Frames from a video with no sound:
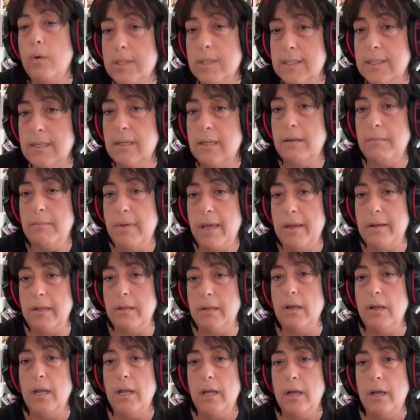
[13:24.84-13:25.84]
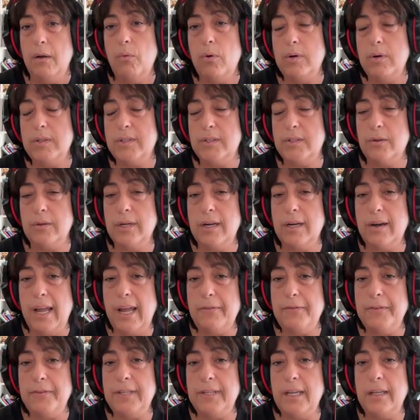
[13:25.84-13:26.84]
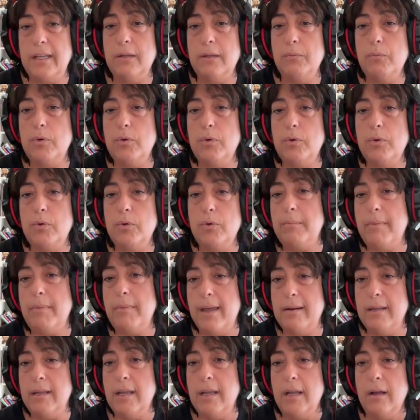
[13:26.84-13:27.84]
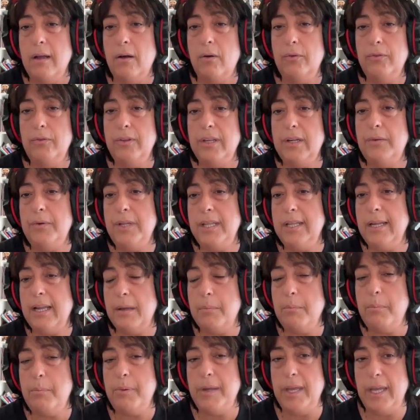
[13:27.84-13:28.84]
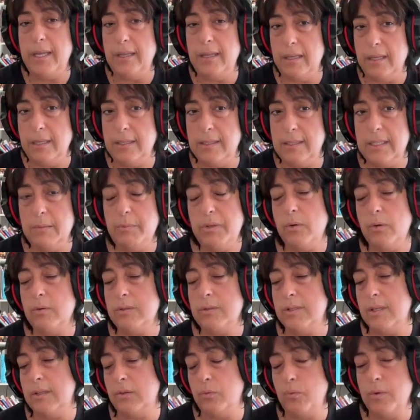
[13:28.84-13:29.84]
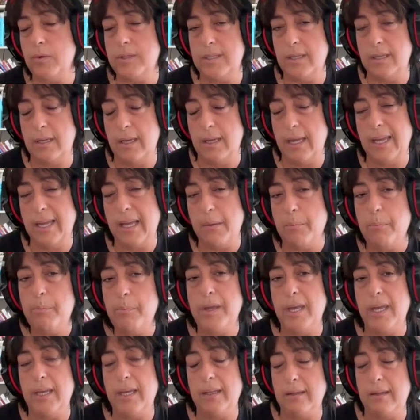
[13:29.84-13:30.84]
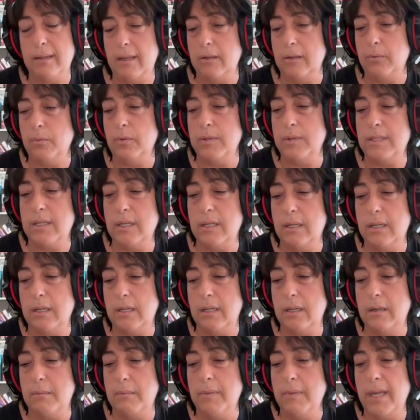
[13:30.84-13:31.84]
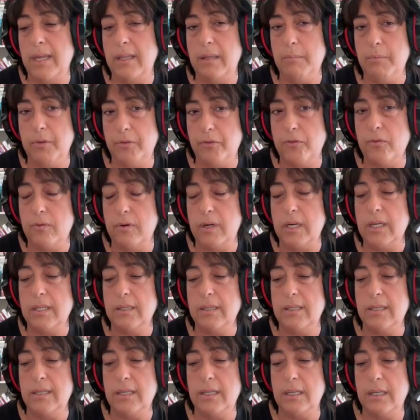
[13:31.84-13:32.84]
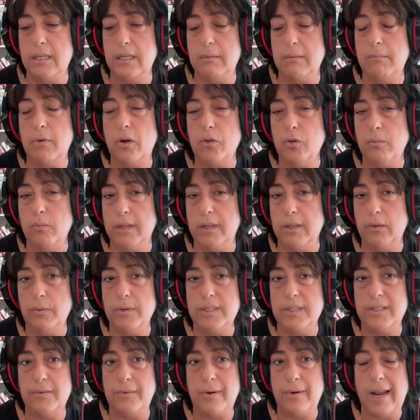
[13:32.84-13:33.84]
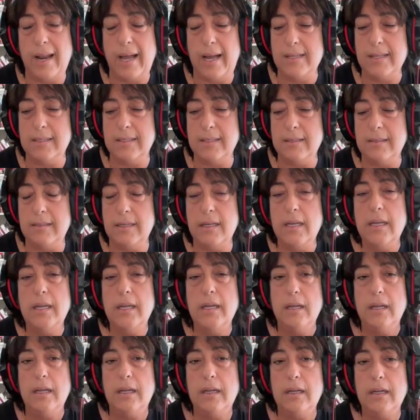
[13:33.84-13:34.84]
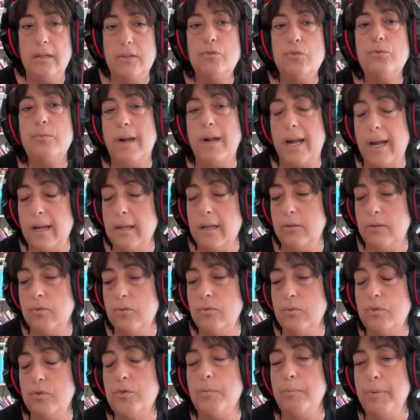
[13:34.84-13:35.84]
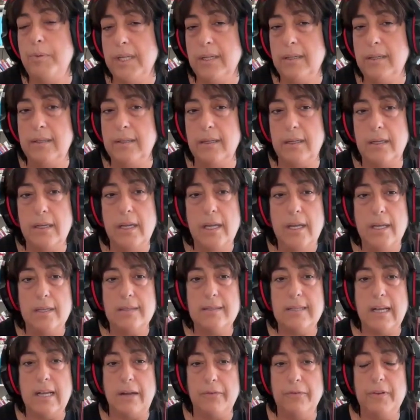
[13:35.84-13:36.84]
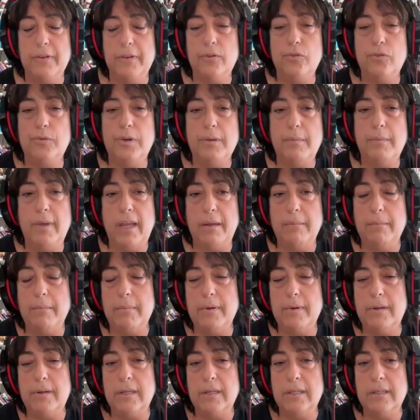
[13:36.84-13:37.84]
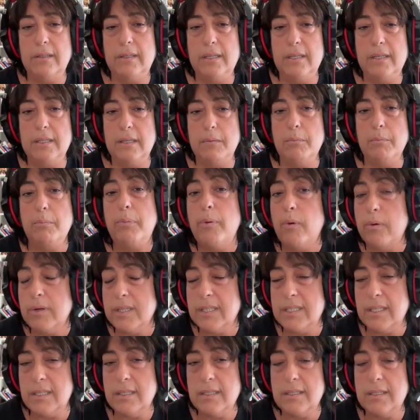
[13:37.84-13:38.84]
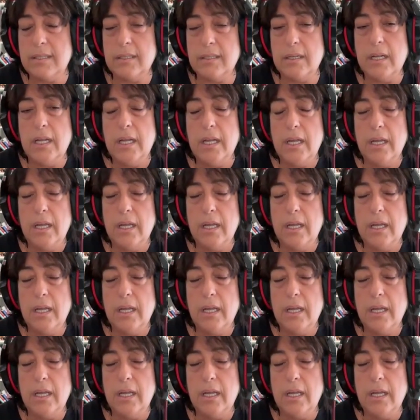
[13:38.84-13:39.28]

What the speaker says: who was Mary Wollstonecraft, and what Mary on the Green Campaign is, because it was a campaign that was made before the monument was realized, to build something to remember this important